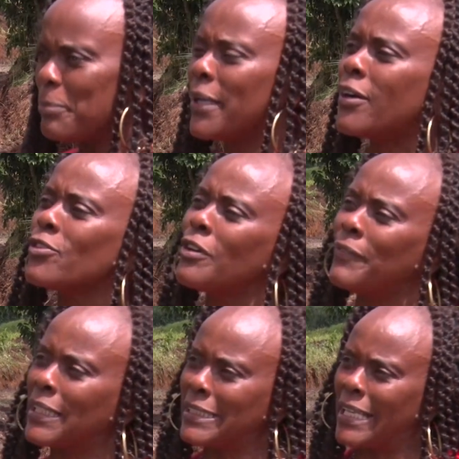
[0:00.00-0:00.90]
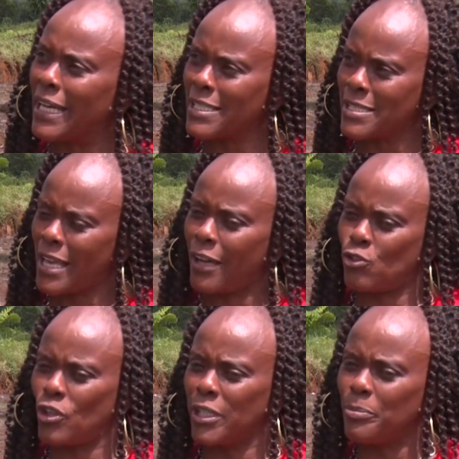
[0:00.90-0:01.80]
and because of that it has
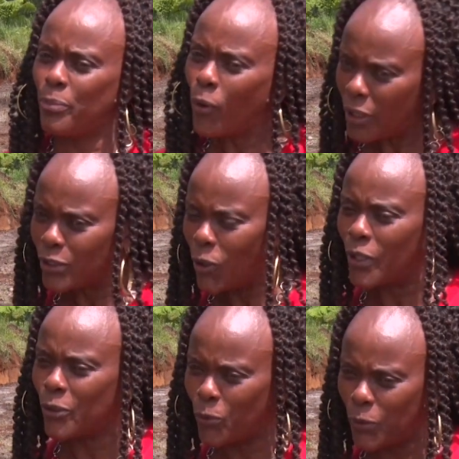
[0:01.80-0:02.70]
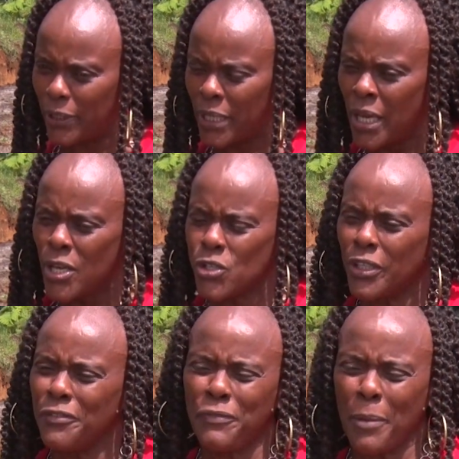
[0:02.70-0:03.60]
actually broken down the road.
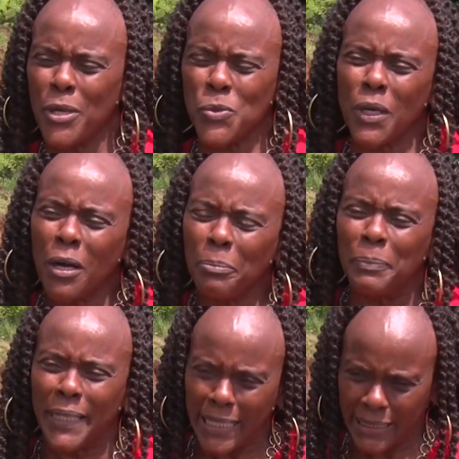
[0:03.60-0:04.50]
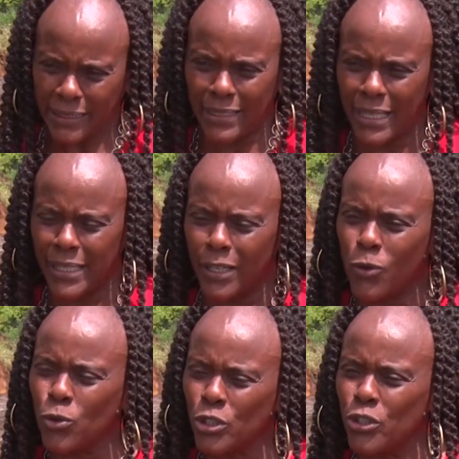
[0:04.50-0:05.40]
So the farmers were complaining that they
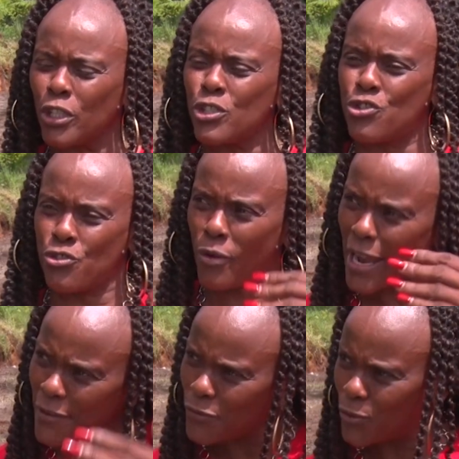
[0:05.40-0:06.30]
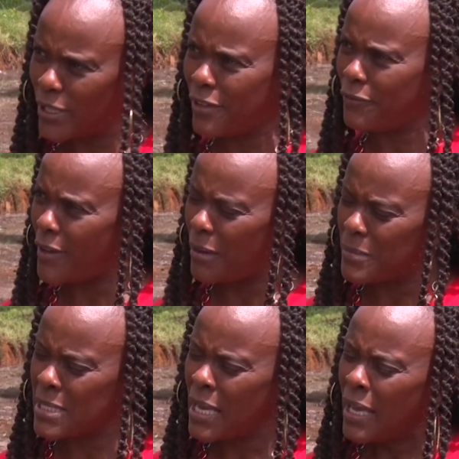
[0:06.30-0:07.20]
could not drive to their
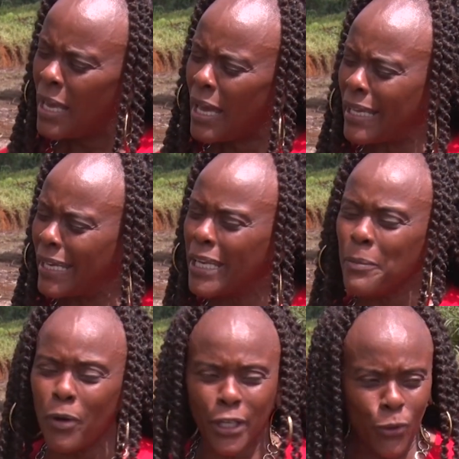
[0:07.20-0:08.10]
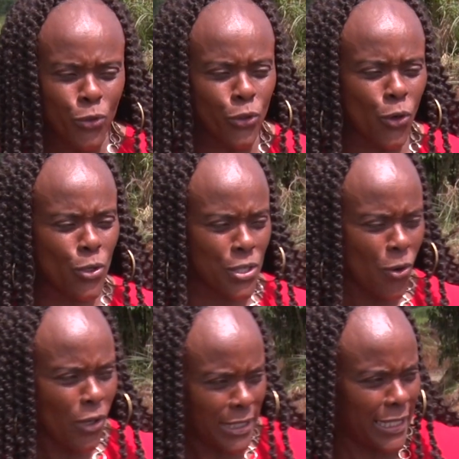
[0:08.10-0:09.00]
farms. And anybody who knows
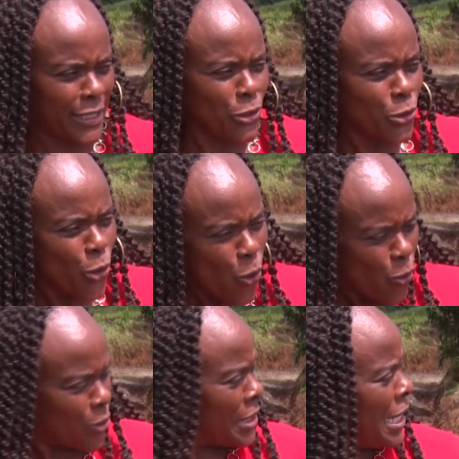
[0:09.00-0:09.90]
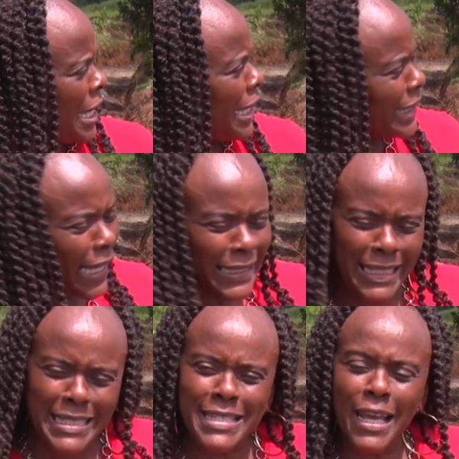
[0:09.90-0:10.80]
Haute knows that
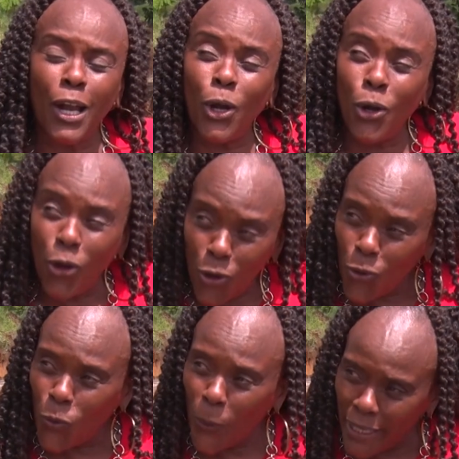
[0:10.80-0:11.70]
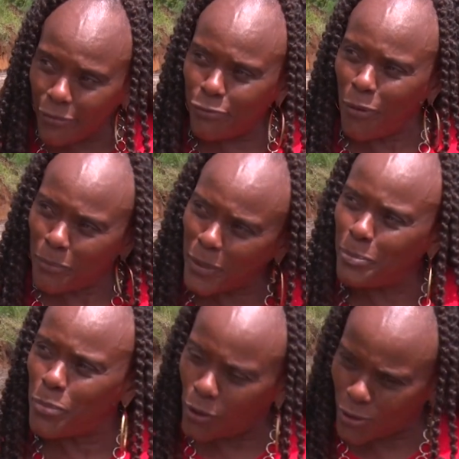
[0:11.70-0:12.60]
it is a long way from the
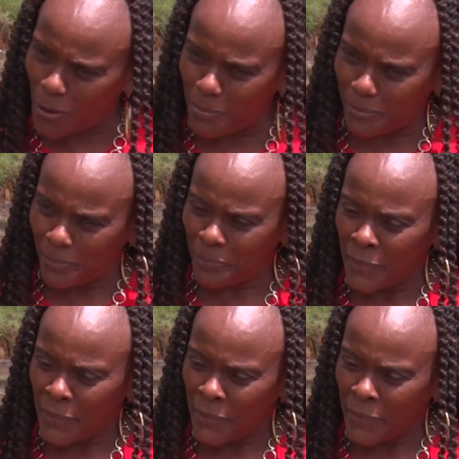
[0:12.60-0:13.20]
bottom.